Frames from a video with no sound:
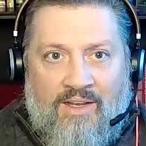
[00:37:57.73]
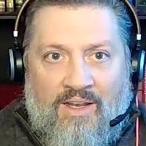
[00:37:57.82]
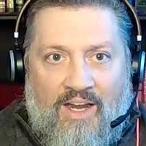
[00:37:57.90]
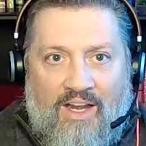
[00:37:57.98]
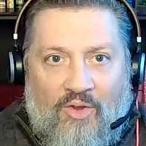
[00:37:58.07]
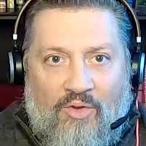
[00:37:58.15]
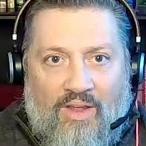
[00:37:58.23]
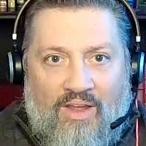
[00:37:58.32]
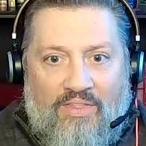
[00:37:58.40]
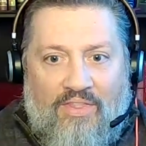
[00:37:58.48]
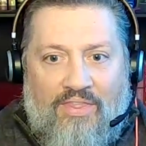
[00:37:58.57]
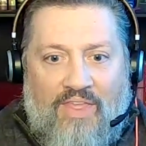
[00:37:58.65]
I know
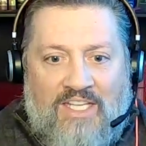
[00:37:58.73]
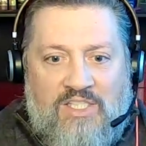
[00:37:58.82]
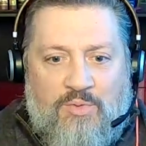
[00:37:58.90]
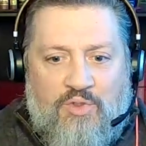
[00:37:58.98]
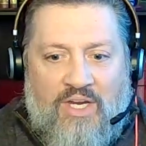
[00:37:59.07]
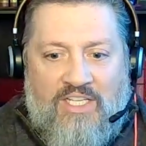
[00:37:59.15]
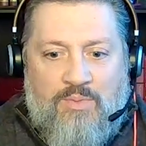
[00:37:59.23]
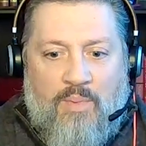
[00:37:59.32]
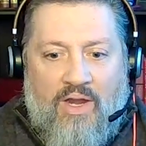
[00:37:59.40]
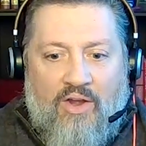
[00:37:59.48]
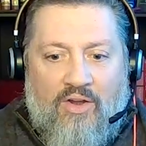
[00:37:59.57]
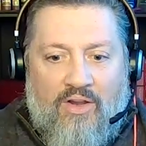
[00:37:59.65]
that's
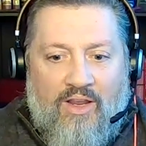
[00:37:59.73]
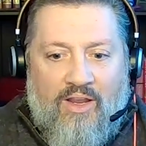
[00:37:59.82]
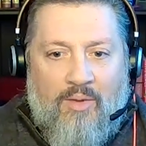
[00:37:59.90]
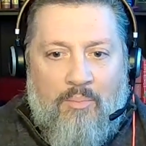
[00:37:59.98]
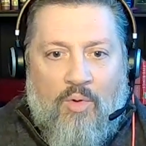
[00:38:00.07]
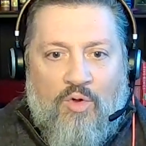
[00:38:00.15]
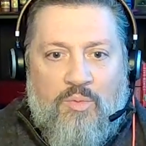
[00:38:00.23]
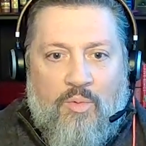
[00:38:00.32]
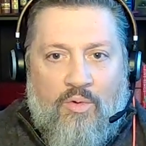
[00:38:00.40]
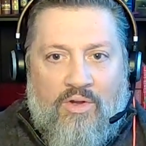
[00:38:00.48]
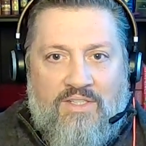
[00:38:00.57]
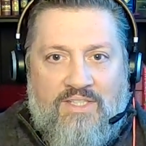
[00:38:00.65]
transpired in
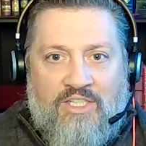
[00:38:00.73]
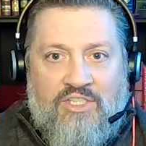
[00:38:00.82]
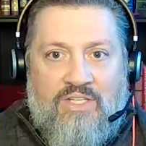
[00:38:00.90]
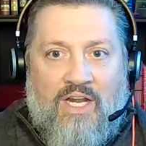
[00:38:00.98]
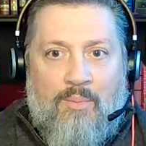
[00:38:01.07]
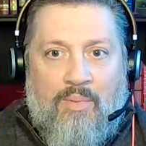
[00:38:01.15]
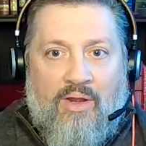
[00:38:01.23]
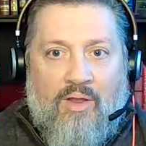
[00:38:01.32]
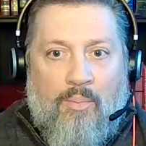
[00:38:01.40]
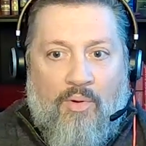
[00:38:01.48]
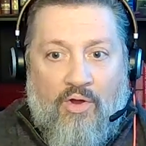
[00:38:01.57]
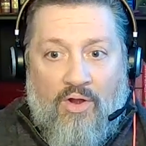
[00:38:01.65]
multiple organizations that I've been
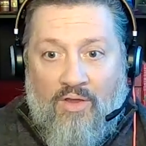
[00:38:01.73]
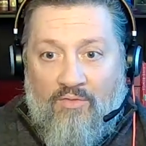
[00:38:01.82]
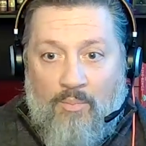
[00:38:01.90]
a part of,